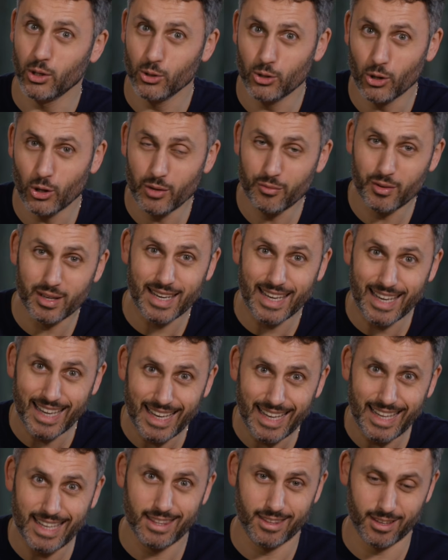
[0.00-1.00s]
you don't even
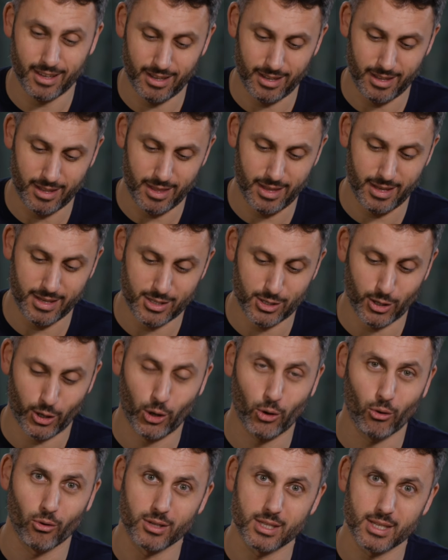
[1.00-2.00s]
need the
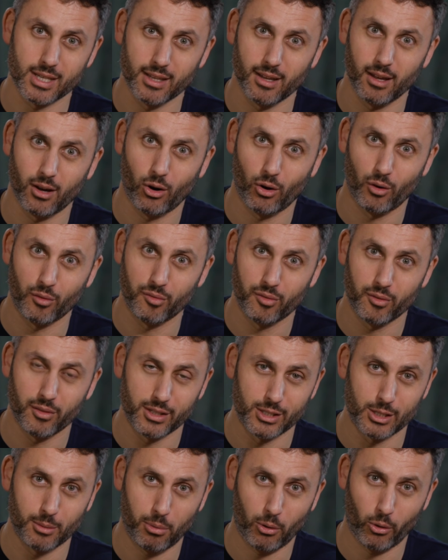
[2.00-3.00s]
security of
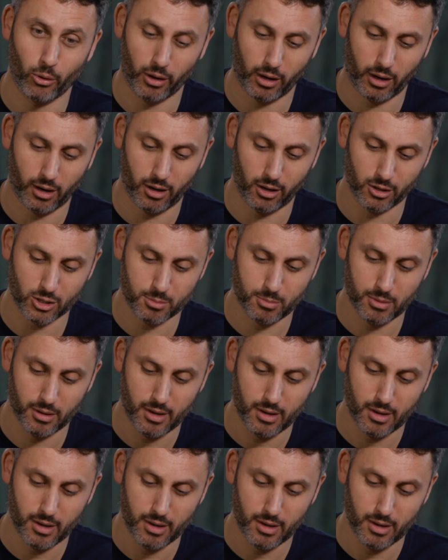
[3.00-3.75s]
the deployant clasp,